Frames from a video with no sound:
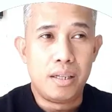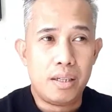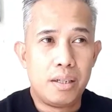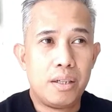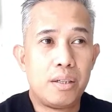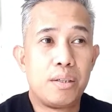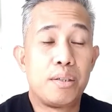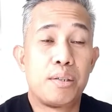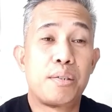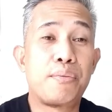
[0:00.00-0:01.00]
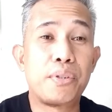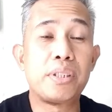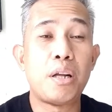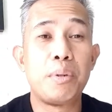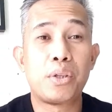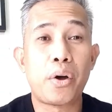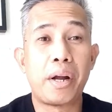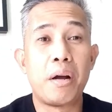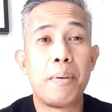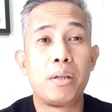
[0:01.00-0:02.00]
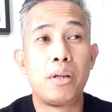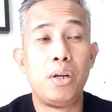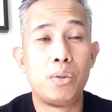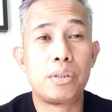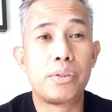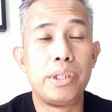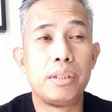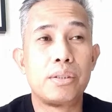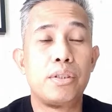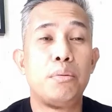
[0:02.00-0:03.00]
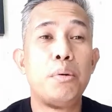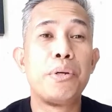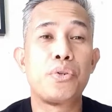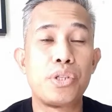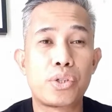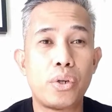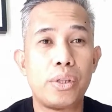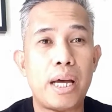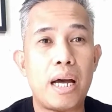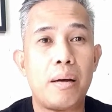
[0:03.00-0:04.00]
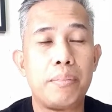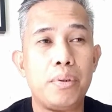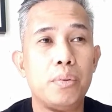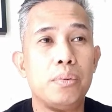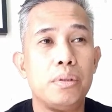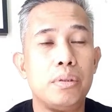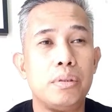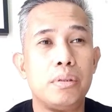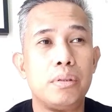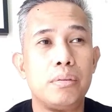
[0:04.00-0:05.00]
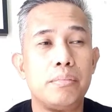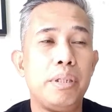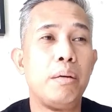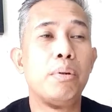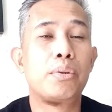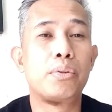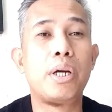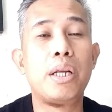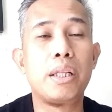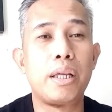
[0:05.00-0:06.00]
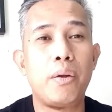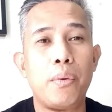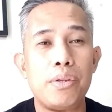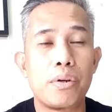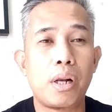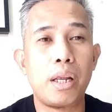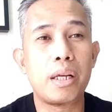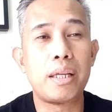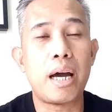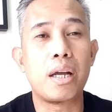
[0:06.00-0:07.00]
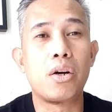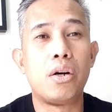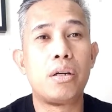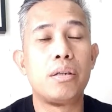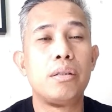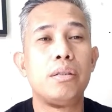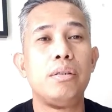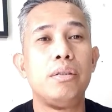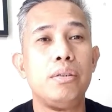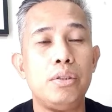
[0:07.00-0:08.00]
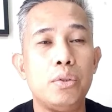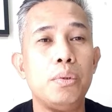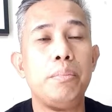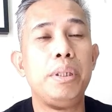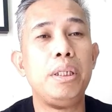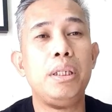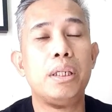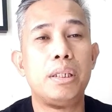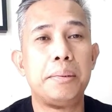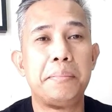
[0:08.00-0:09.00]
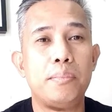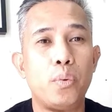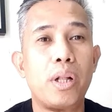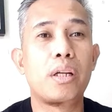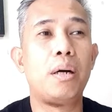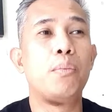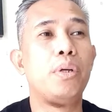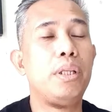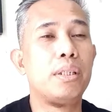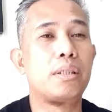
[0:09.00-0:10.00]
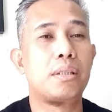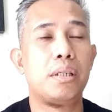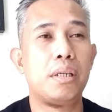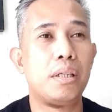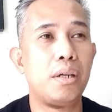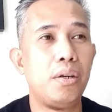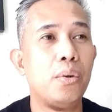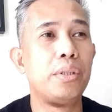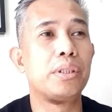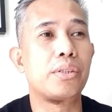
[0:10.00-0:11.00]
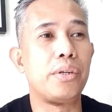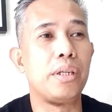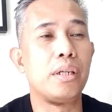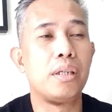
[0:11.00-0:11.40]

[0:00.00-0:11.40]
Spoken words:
Okay, so first I'll be talking about the load screen. So the moment you install the app, you will be able to run it, and when you click the icon, you will be welcomed with this loading screen.